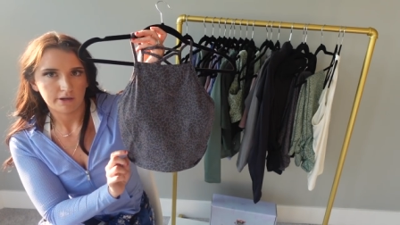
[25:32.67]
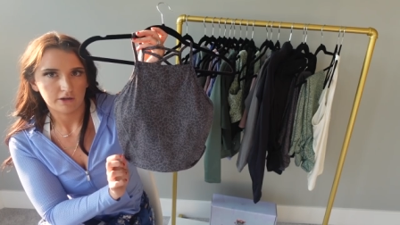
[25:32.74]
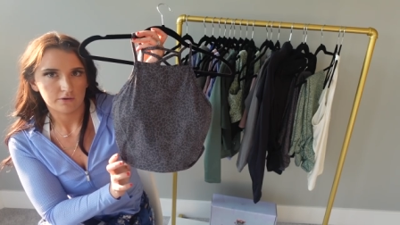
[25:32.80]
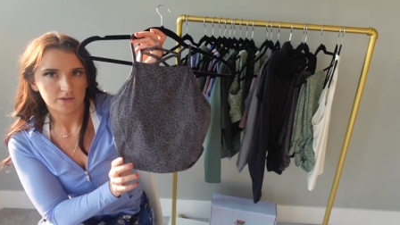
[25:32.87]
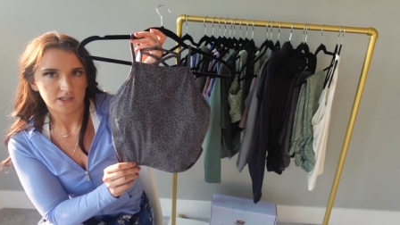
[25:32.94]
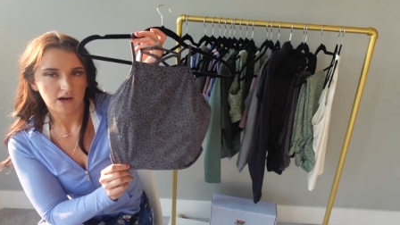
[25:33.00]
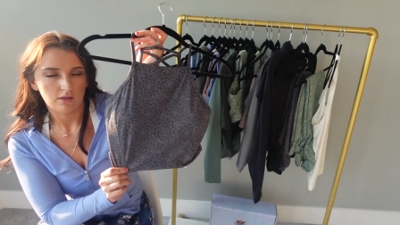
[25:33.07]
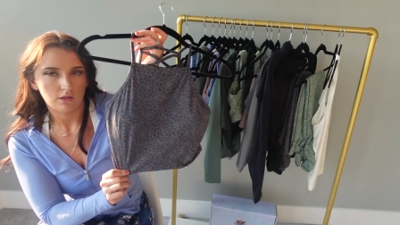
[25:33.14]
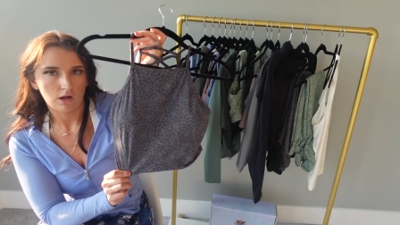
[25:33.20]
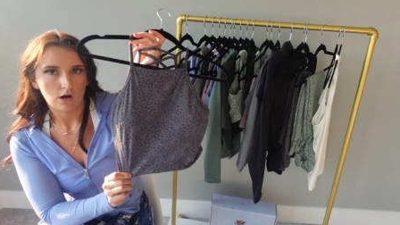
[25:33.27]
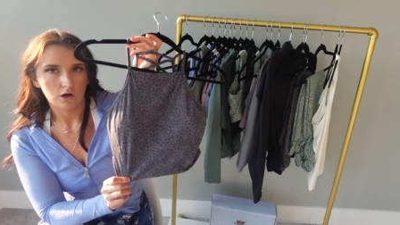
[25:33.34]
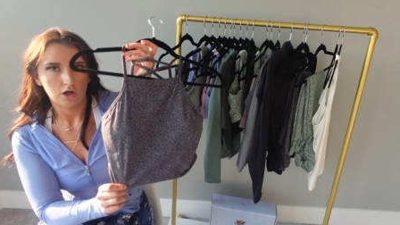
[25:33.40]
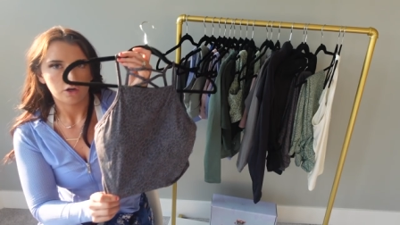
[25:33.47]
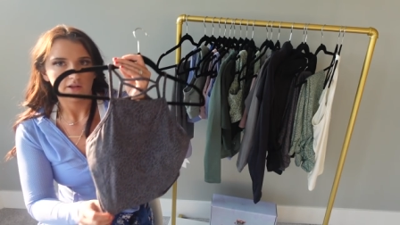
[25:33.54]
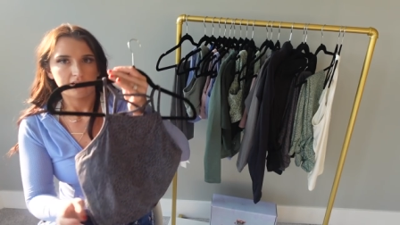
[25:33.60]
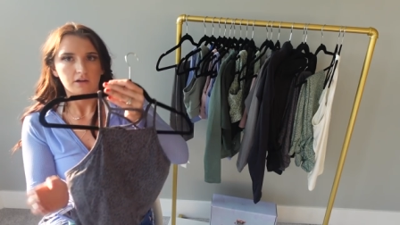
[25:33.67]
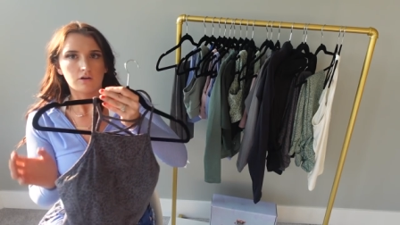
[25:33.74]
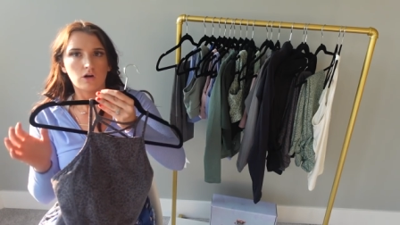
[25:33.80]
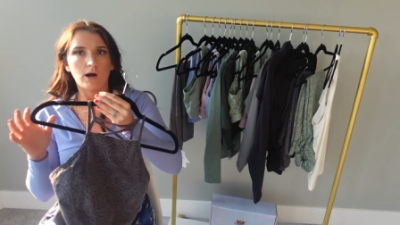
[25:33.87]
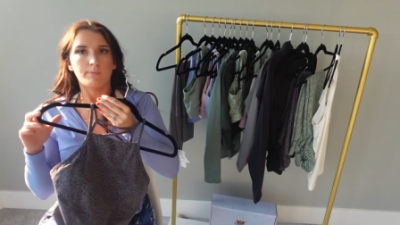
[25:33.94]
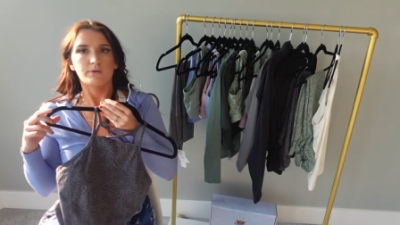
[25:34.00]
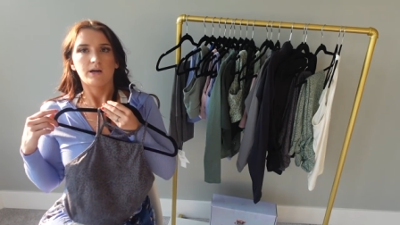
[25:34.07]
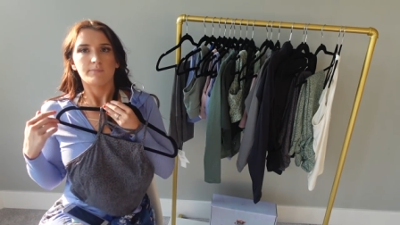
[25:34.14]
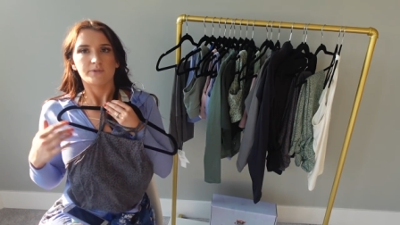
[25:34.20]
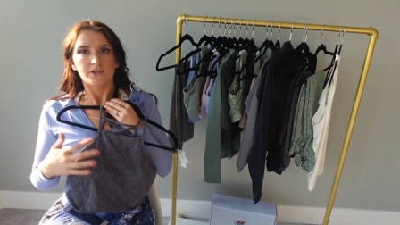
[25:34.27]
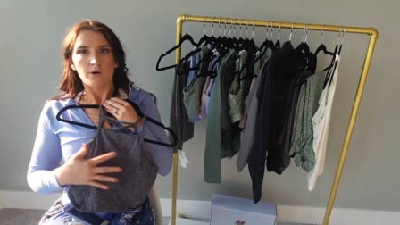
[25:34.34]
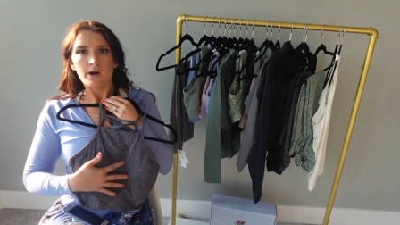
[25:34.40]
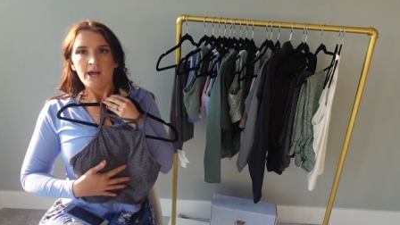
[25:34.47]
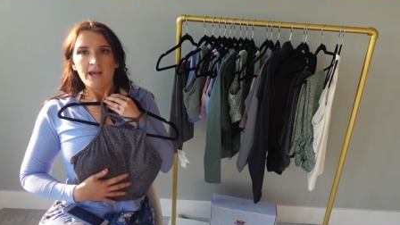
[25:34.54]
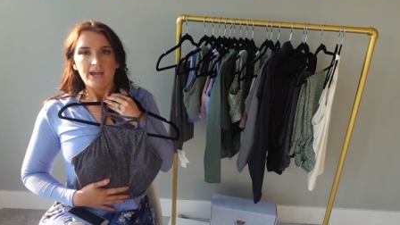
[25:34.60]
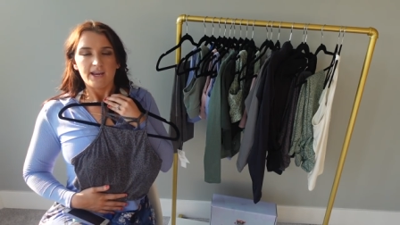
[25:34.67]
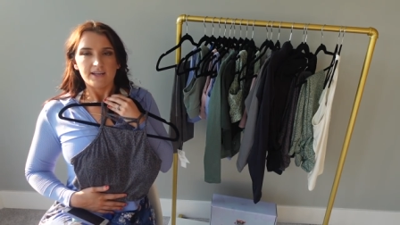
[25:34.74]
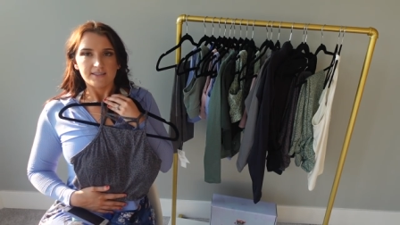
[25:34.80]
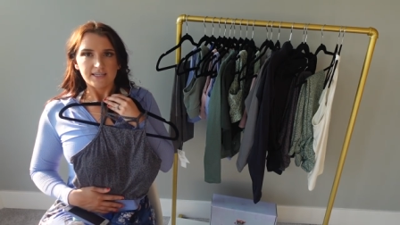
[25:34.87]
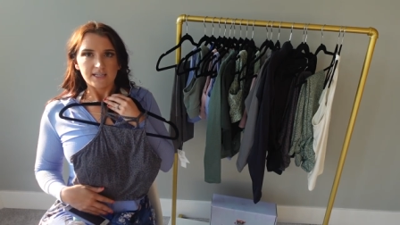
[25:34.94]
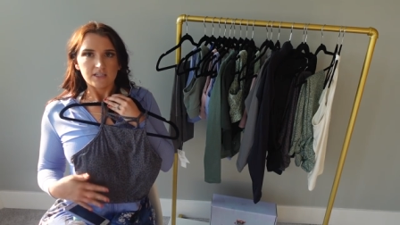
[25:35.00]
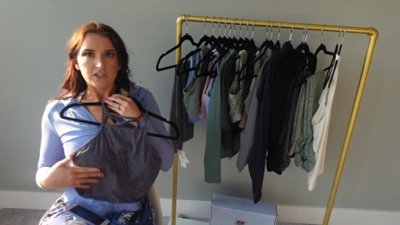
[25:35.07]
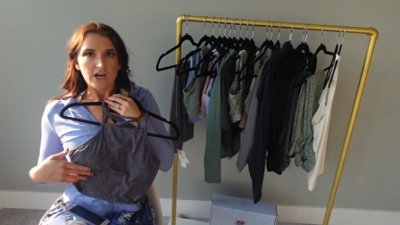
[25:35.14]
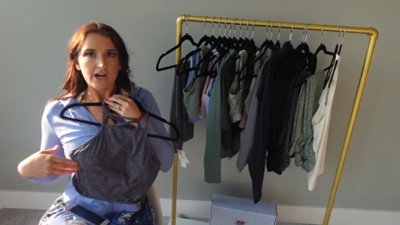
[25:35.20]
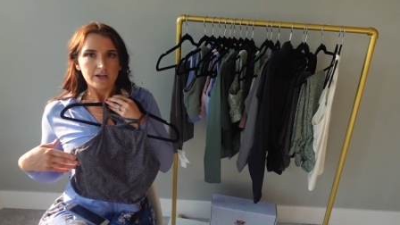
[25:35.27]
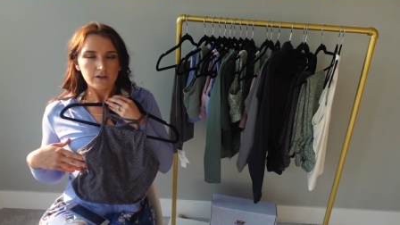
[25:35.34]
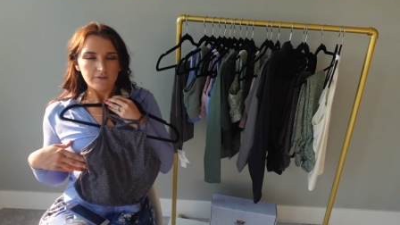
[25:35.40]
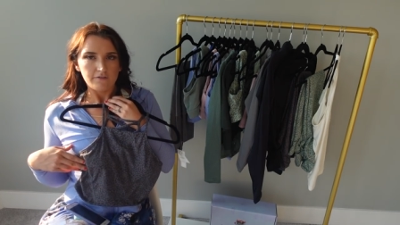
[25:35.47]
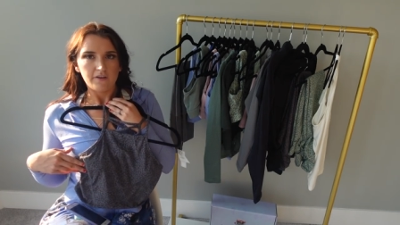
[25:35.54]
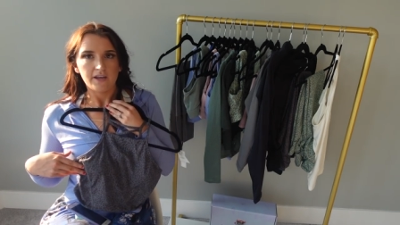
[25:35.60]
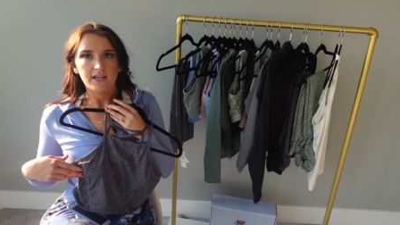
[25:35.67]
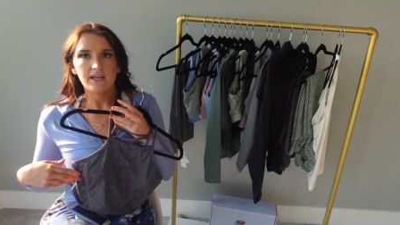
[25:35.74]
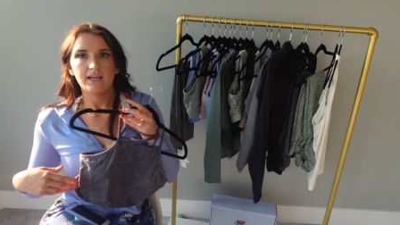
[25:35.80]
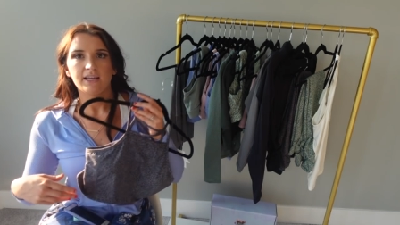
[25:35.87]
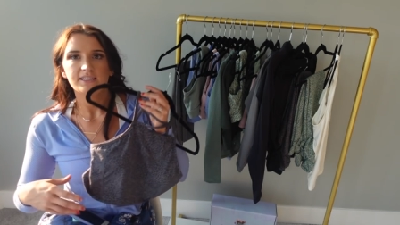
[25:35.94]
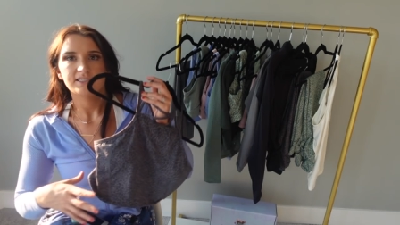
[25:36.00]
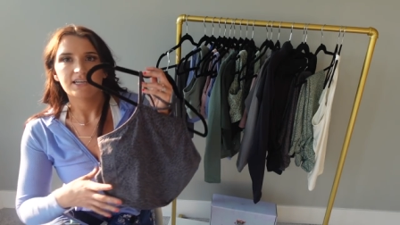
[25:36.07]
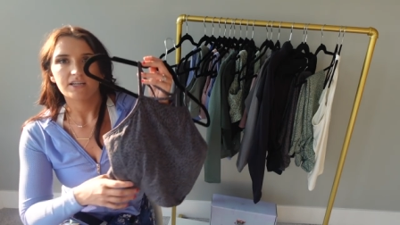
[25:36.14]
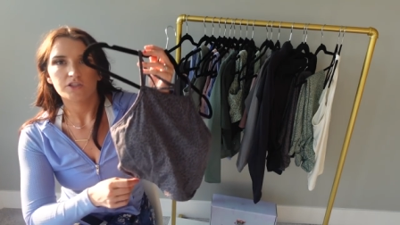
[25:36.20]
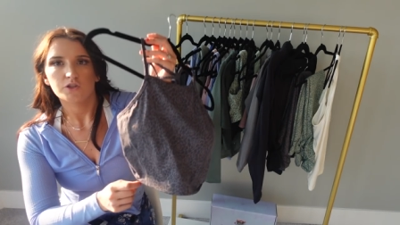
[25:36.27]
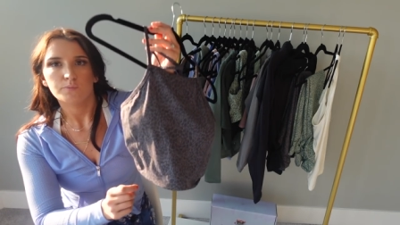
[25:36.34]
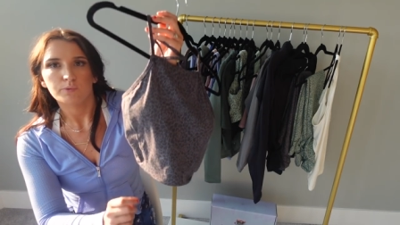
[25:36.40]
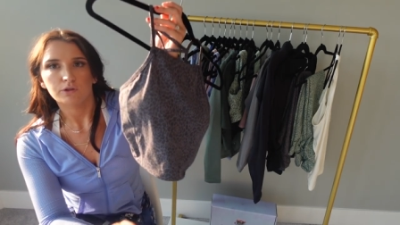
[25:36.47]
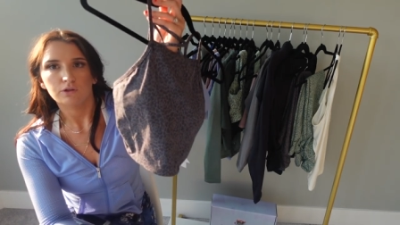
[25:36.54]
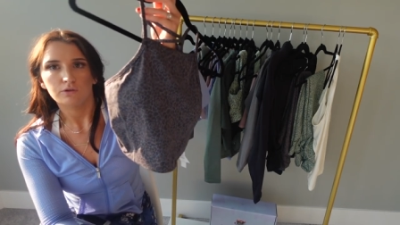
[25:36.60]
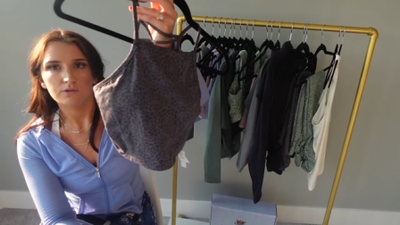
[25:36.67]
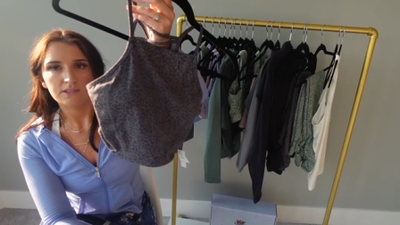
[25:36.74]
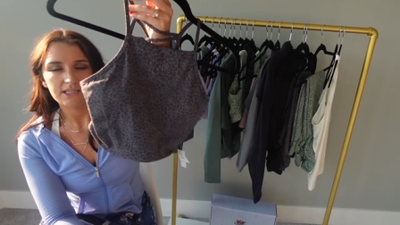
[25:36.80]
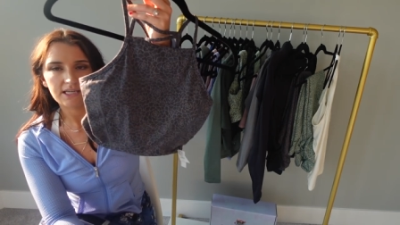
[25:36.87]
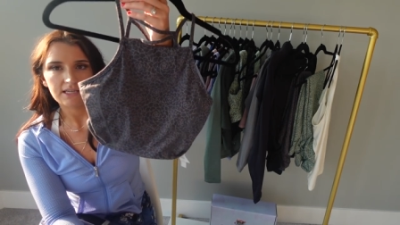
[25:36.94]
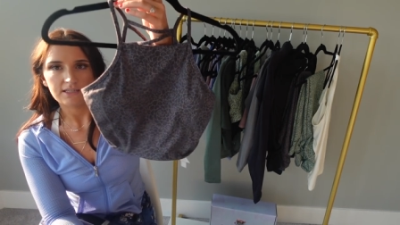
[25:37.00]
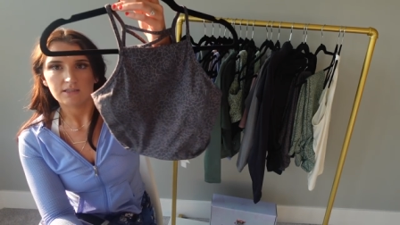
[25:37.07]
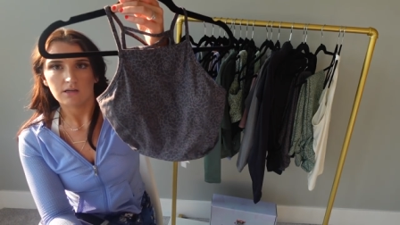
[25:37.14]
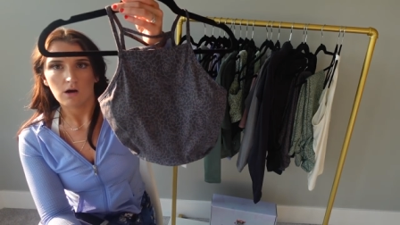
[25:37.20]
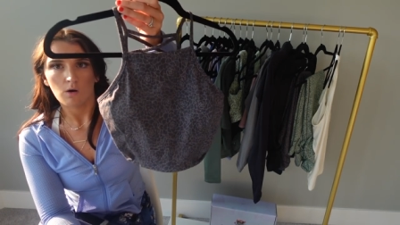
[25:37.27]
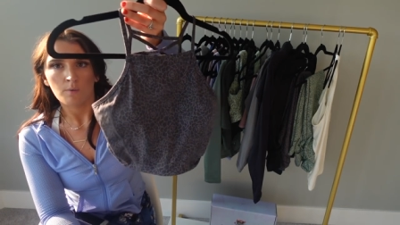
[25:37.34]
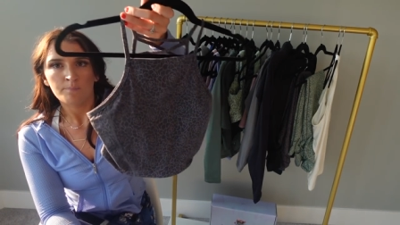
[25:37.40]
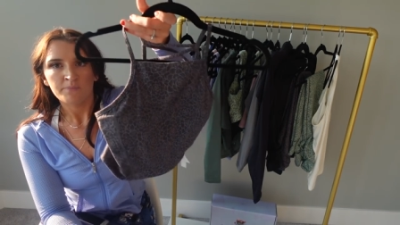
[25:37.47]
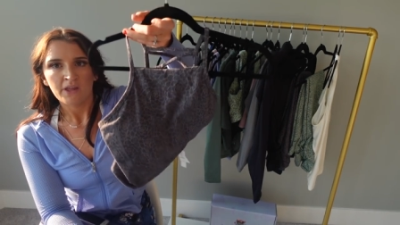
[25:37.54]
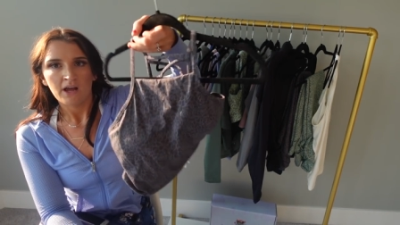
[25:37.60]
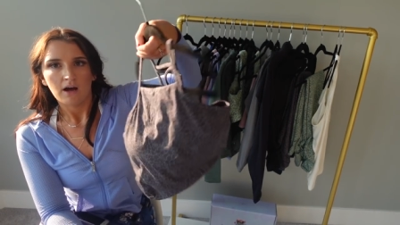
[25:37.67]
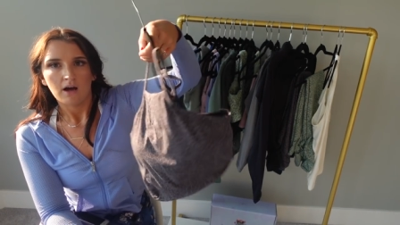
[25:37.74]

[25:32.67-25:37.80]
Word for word: It goes down longer, like a crop top. So it is like tighter fitting. It's not super loosey. So